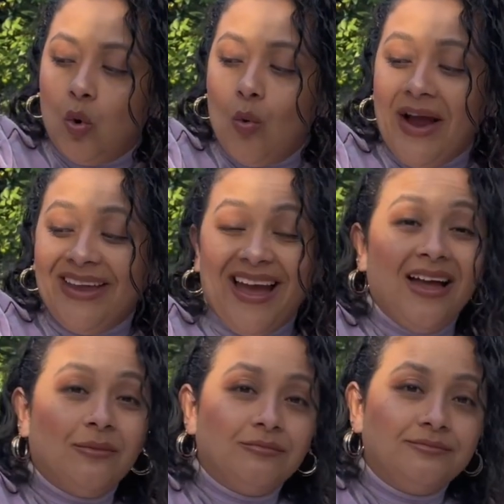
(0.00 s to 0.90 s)
who I
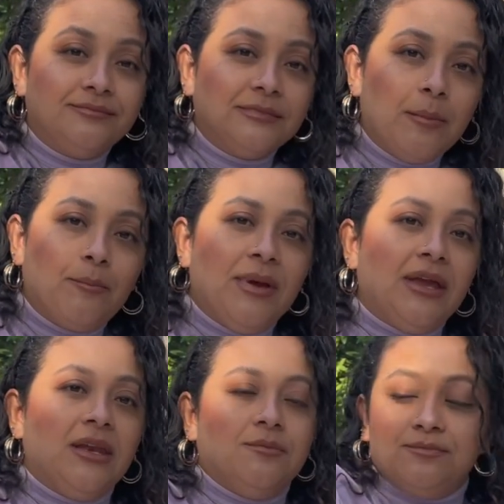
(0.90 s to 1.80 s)
am. I'm
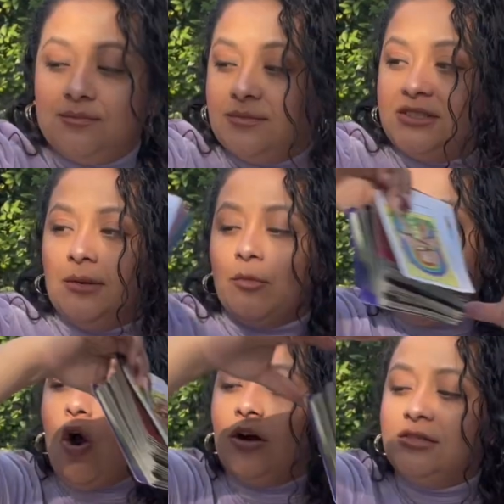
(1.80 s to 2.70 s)
picking up some
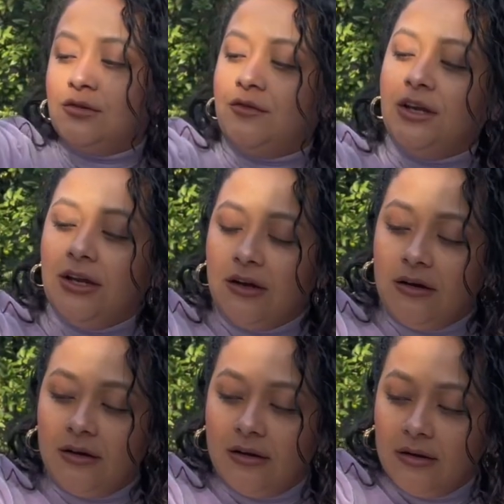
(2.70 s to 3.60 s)
cards over
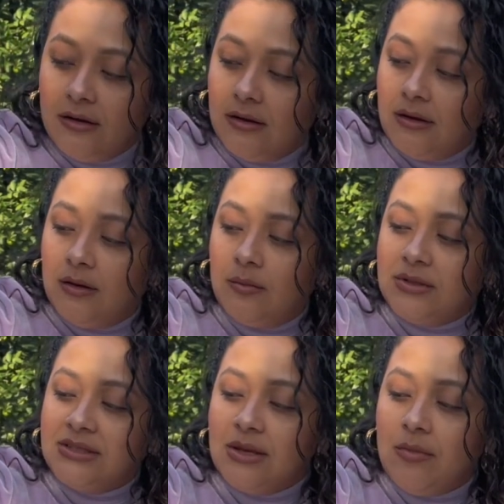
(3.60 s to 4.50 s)
here,
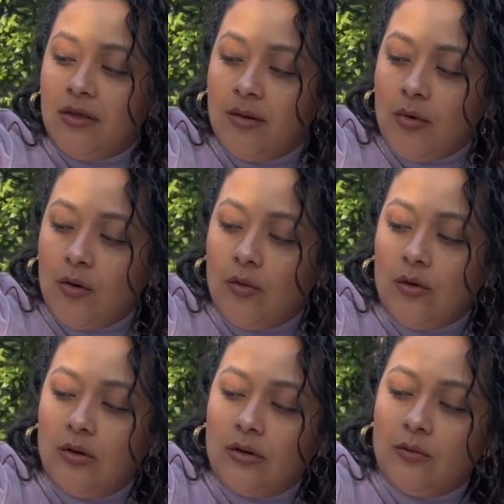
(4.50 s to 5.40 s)
but some of them are
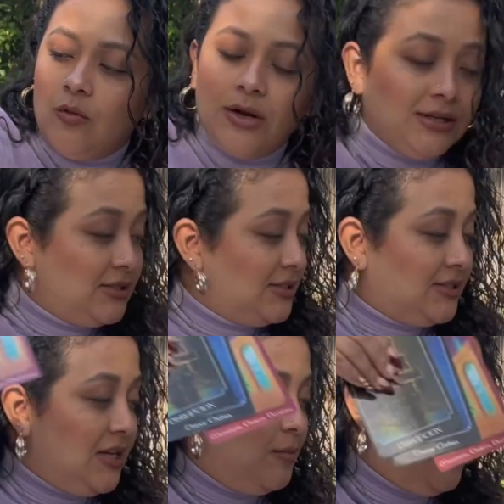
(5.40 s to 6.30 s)
wanting to
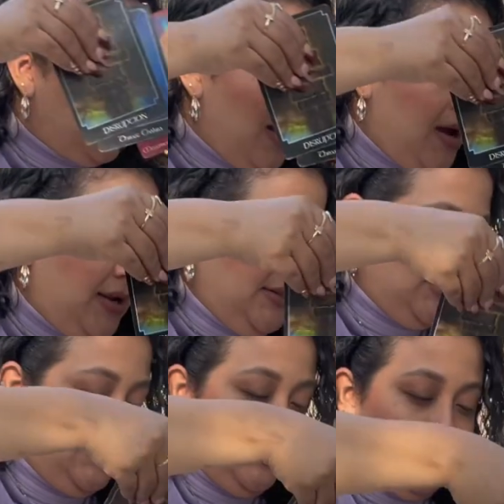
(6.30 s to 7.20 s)
stay behind.